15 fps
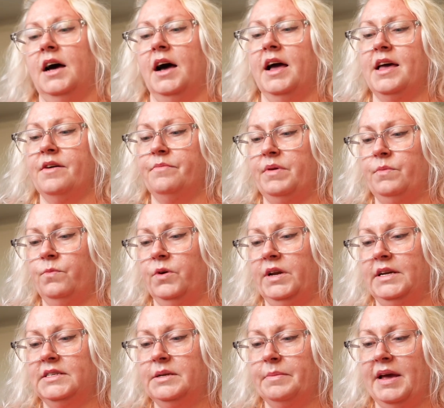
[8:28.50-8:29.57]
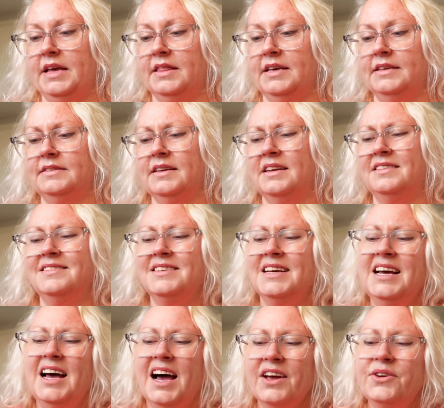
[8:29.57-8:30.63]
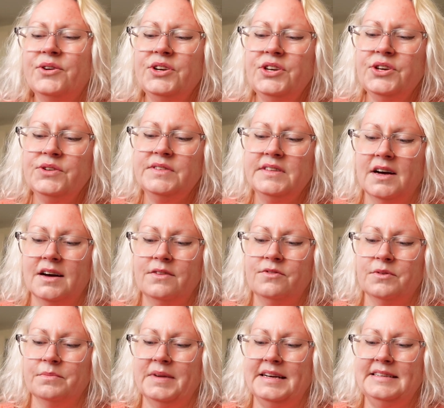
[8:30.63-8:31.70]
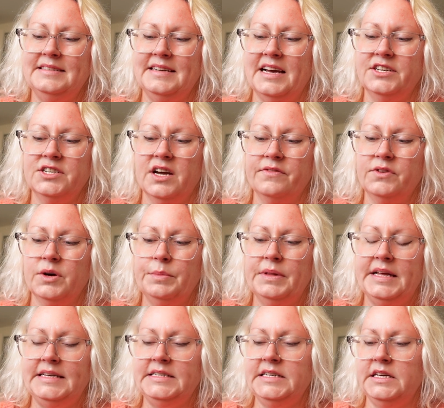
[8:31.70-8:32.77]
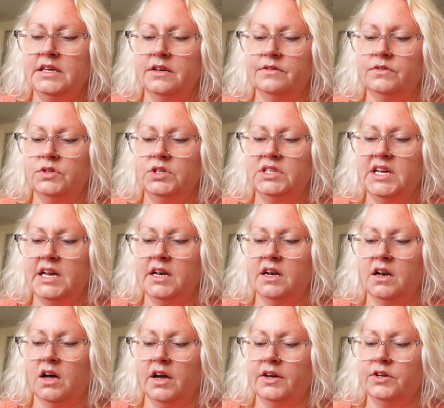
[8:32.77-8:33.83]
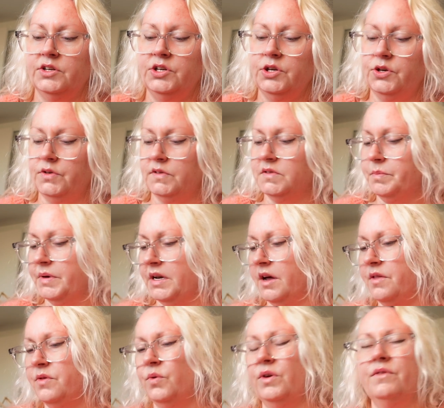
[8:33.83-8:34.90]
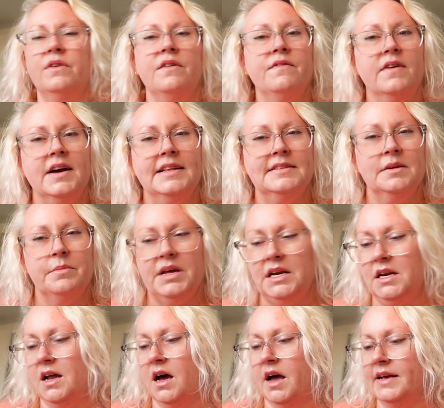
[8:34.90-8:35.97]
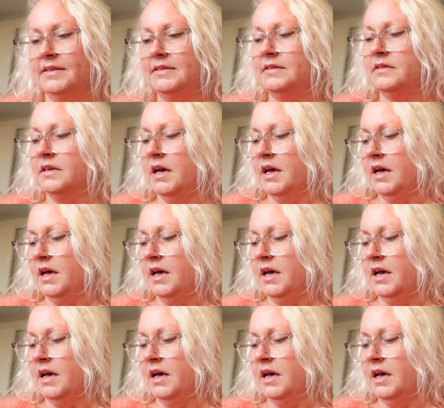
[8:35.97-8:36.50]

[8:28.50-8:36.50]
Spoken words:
I have been wanting to make this, and I could use yarn from my stash. I've got plenty of Nutedan I could use, but I thought if I find something nice,